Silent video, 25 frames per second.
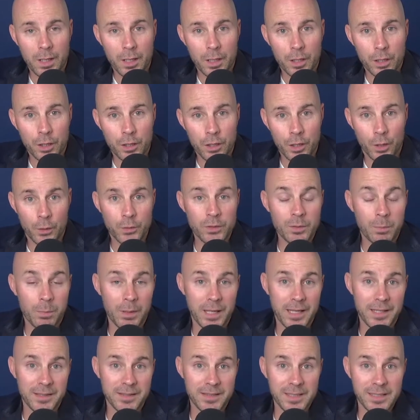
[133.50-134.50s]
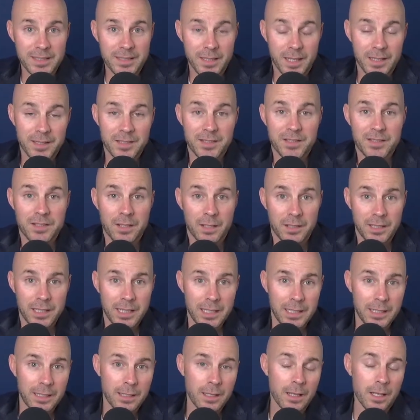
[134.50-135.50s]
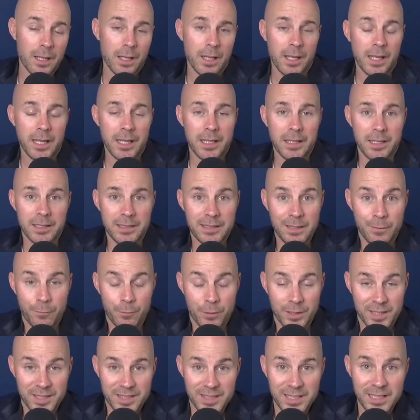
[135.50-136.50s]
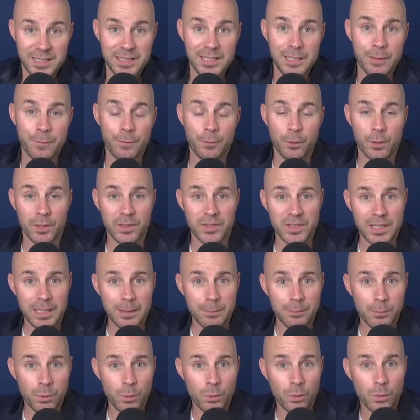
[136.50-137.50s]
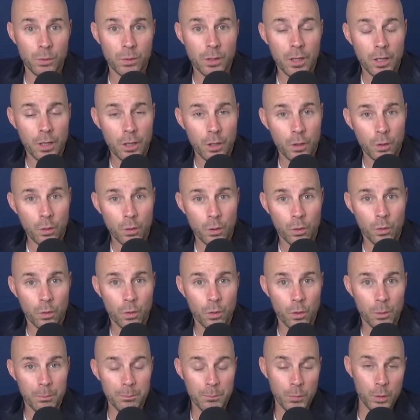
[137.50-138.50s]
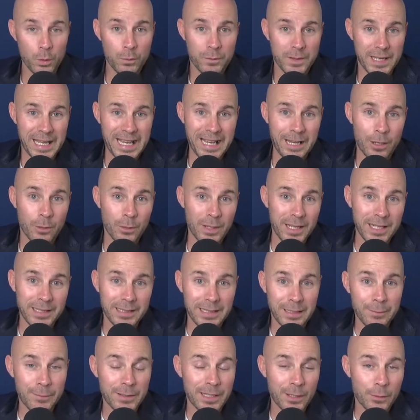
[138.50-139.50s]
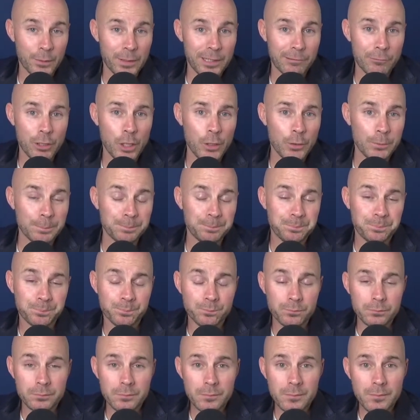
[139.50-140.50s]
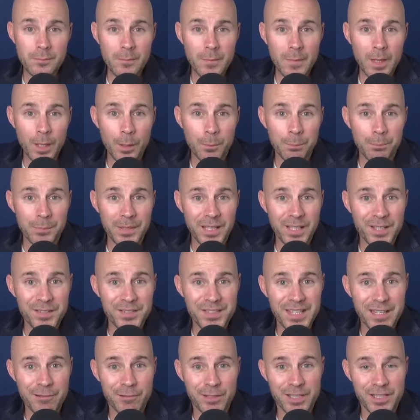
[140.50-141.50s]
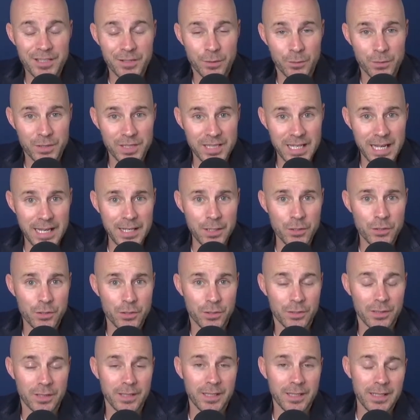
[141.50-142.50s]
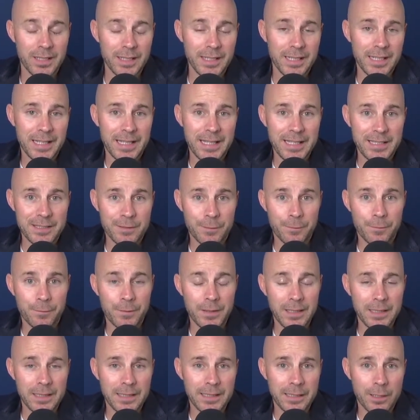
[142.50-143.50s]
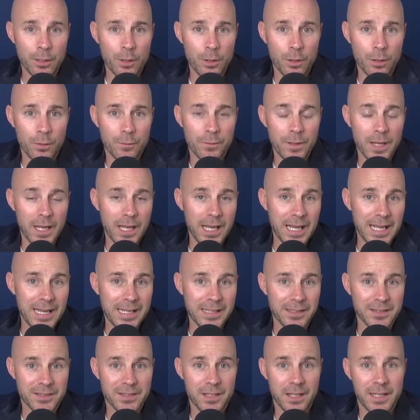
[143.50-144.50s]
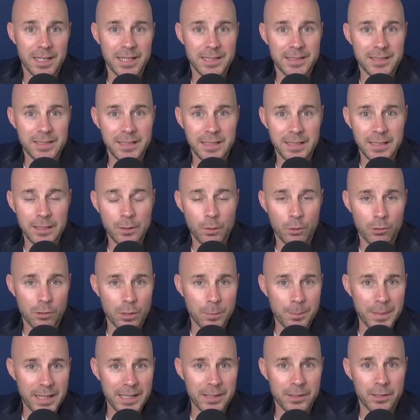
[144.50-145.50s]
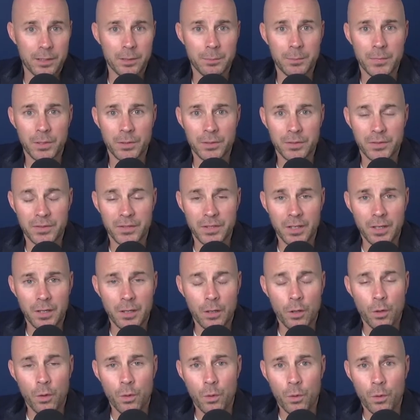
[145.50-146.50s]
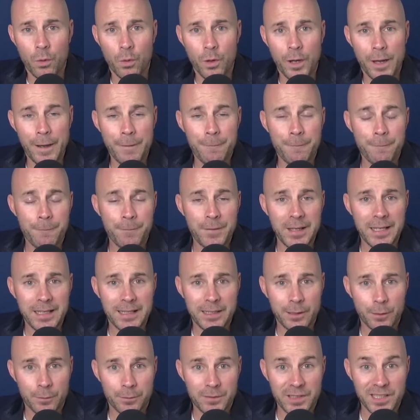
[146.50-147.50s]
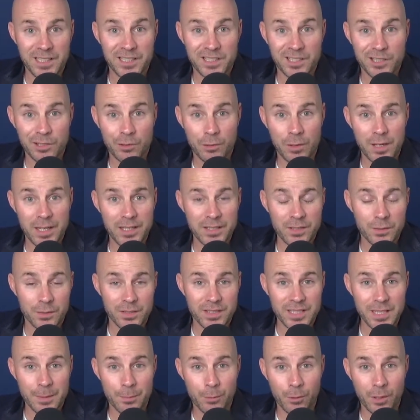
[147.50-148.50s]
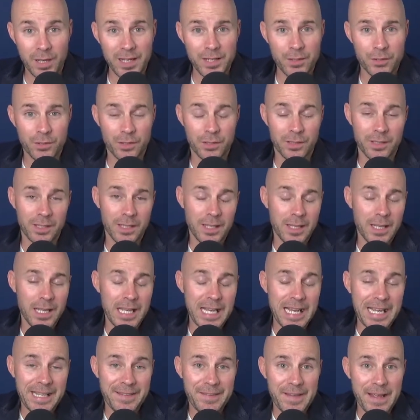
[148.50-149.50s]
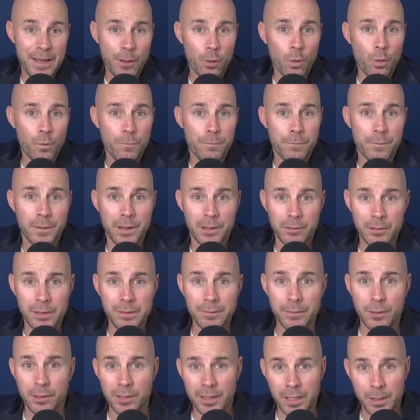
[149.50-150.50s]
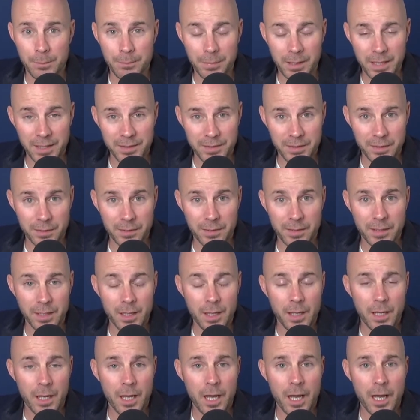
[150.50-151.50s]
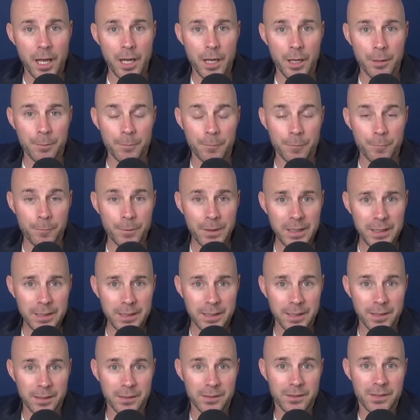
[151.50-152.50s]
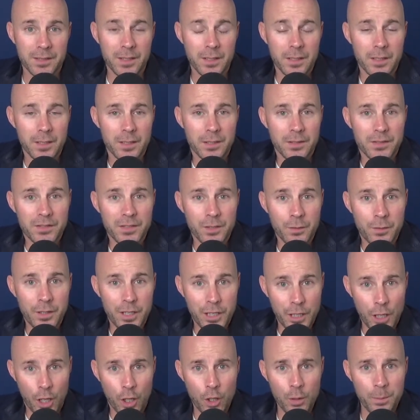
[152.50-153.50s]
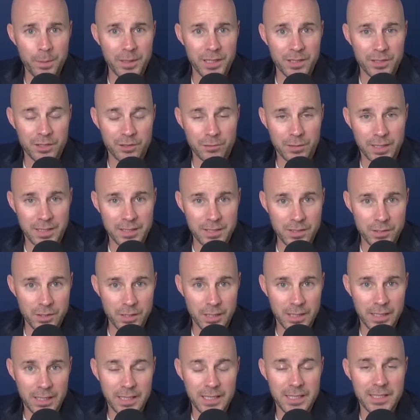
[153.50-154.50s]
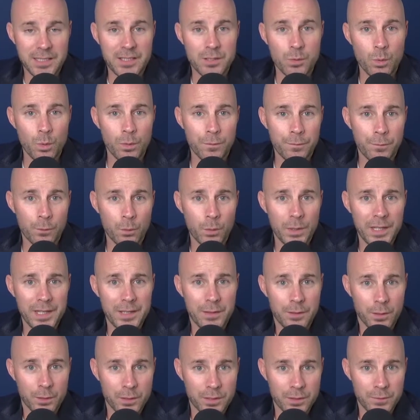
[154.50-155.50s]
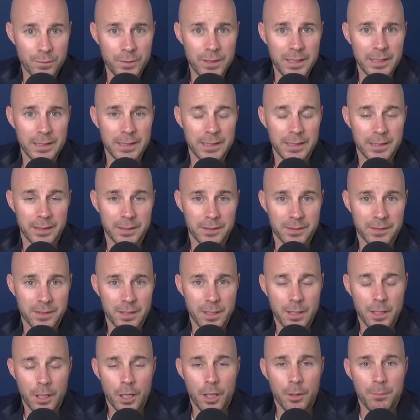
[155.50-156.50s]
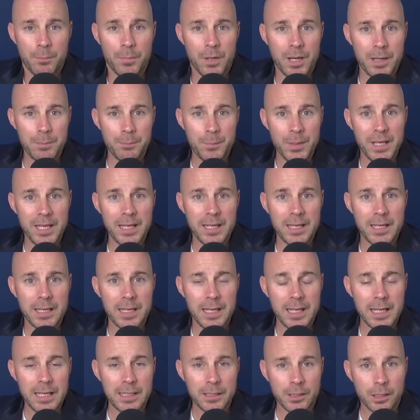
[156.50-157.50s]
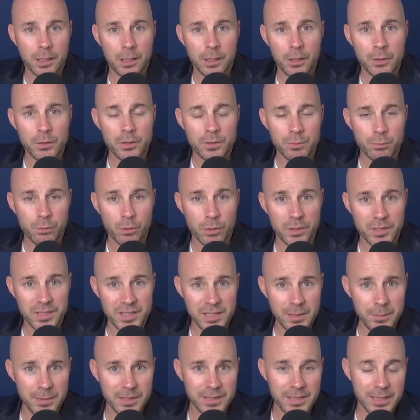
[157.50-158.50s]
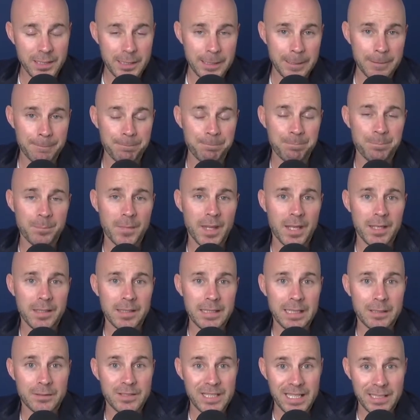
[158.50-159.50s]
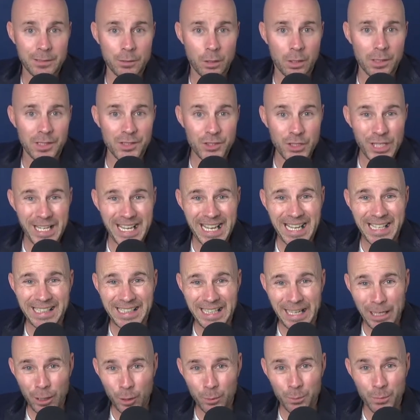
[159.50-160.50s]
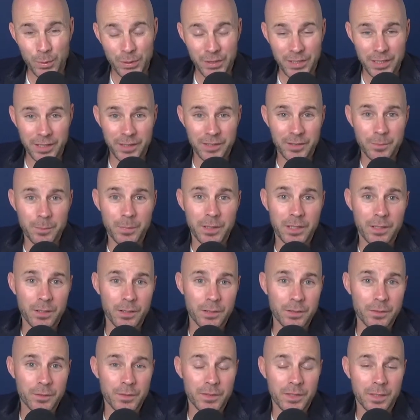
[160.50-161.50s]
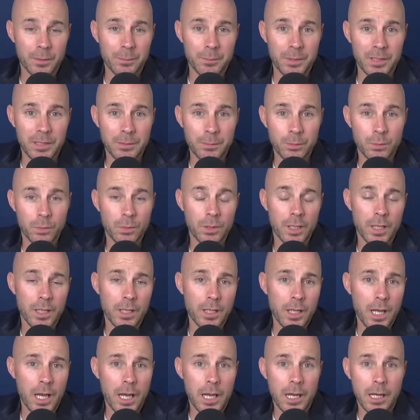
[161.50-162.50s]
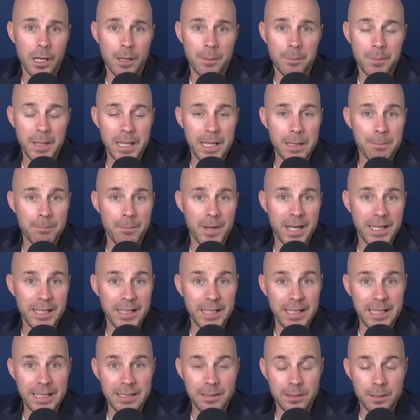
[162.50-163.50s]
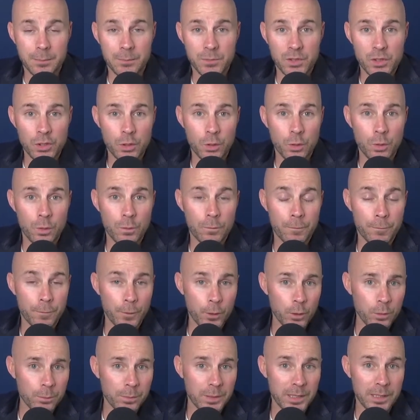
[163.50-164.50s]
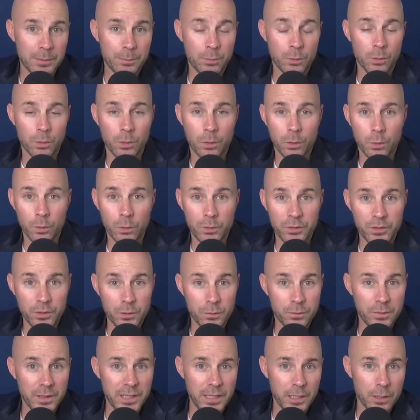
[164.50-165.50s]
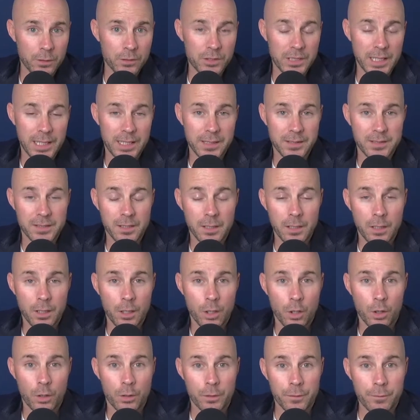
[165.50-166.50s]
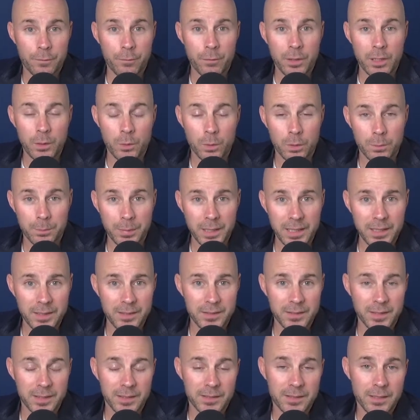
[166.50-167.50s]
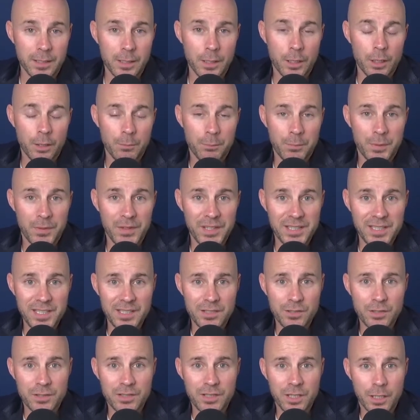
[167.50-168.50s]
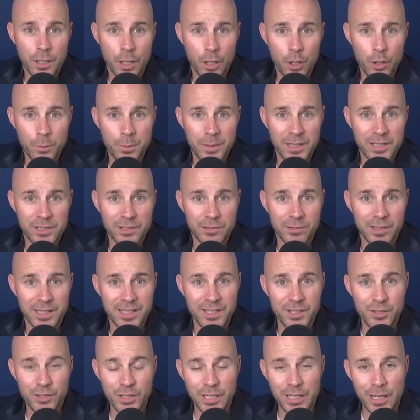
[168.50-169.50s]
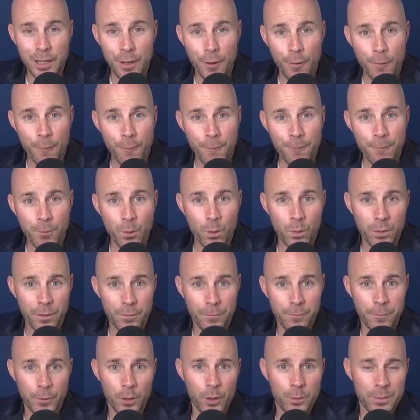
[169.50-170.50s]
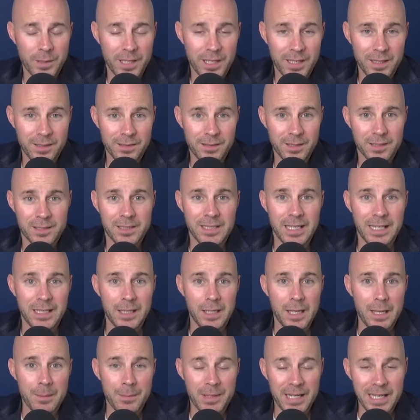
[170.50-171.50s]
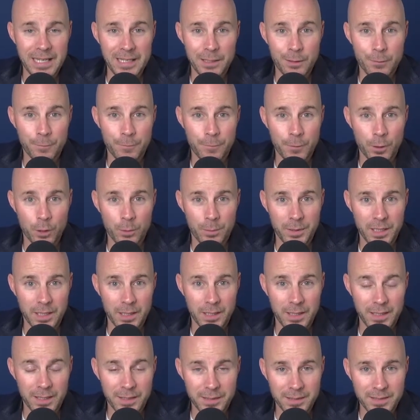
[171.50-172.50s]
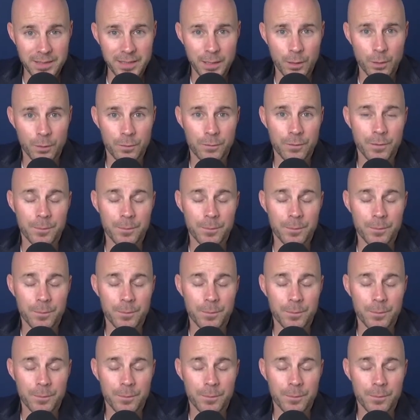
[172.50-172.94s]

go to places like studying in a different city, for example, or moving out and living on their own because their association is a feeling of anxiety or abandonment or a feeling of distress or separation. And they're all very, very unpleasant um, feelings. So the coping strategy is to avoid those feelings by being in close proximity. Now, technology can help with this because for some people, um, it might lead them to phone people or do video chats on a frequent basis. But this is just a coping strategy for the phobia and doesn't eliminate the phobia itself.